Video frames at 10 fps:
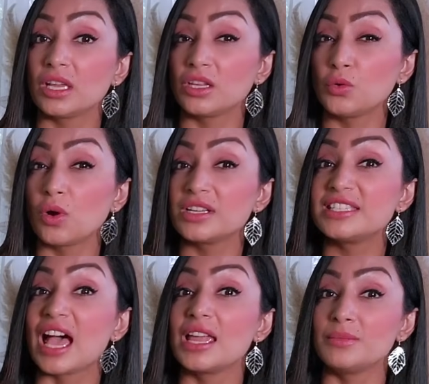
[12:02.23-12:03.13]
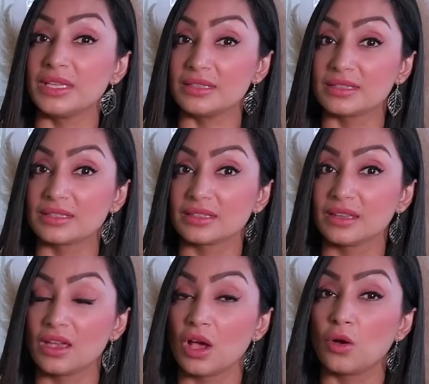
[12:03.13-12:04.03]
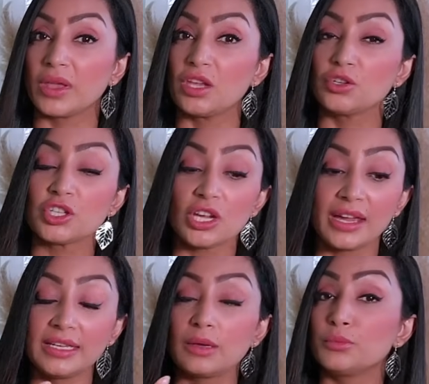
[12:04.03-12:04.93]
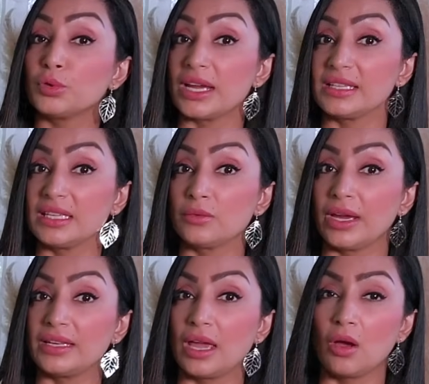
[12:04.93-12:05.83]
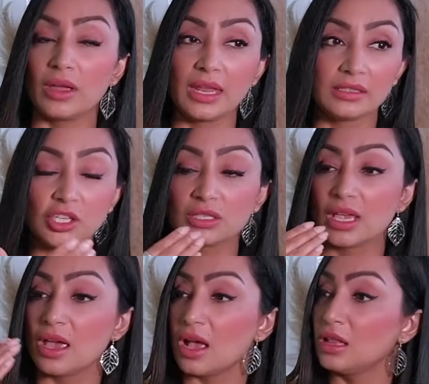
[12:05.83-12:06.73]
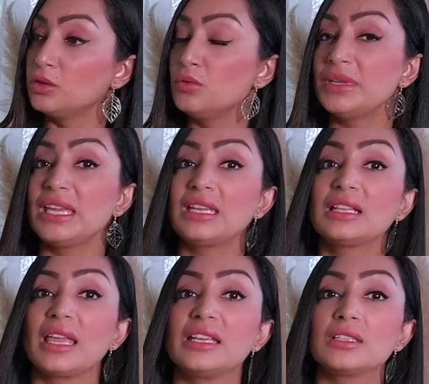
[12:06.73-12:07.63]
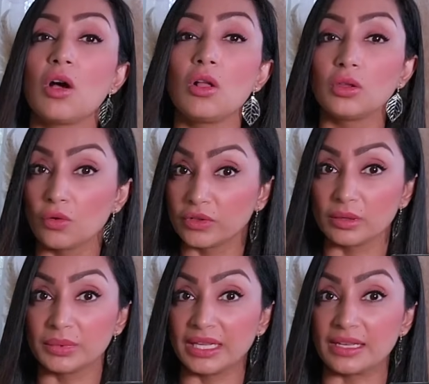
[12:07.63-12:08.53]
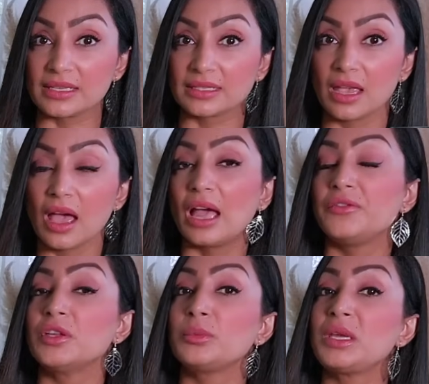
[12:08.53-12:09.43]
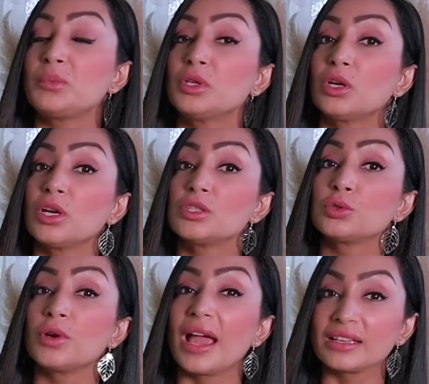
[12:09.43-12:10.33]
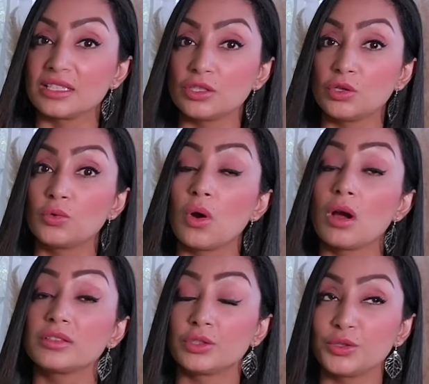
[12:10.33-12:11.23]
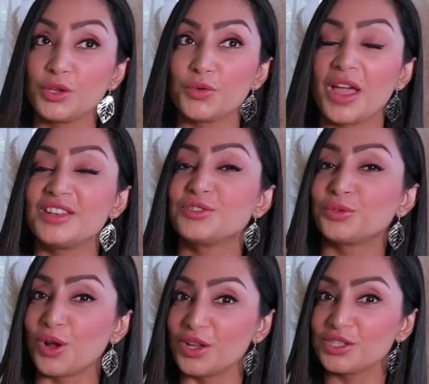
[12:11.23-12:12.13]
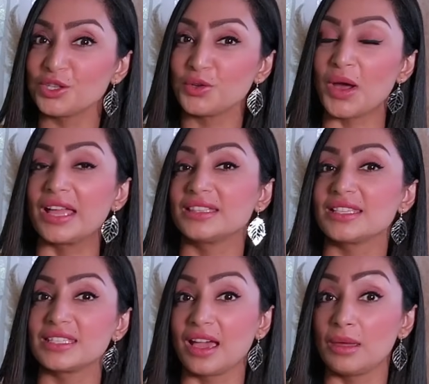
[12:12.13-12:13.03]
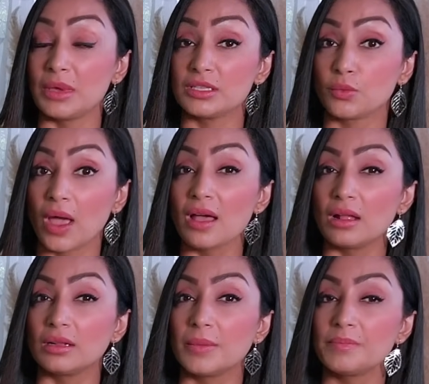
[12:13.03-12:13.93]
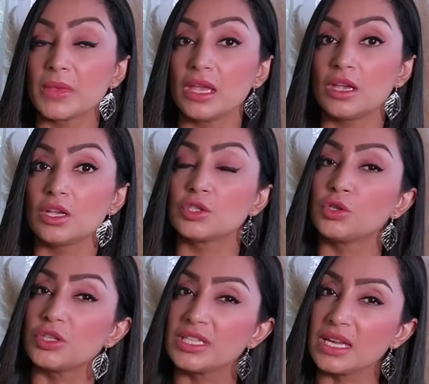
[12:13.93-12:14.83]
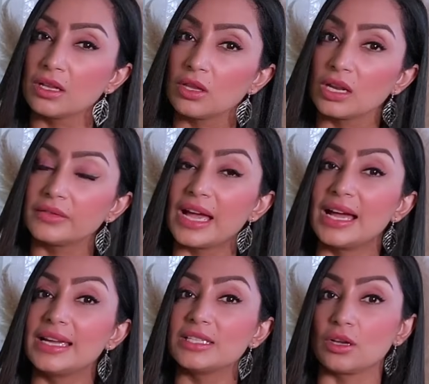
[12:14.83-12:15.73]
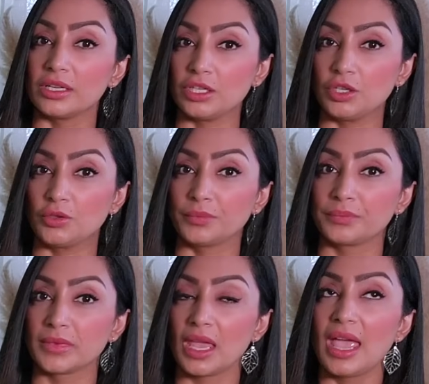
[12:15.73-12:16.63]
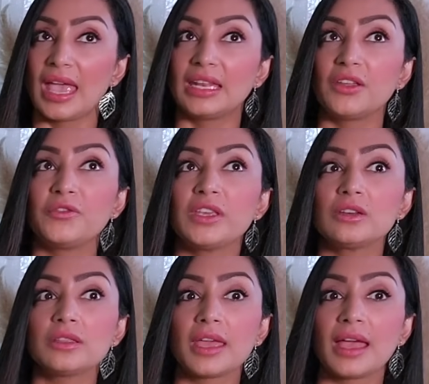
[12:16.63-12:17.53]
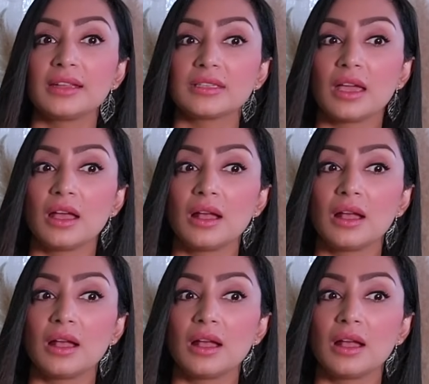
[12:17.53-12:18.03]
that you are diamonds. Okay, you're shining brightly right now and just illuminating light all over the place. I feel people are attracted to you and drawn to you at this time as well. So you're seeing a lot of eyes on you. And I feel that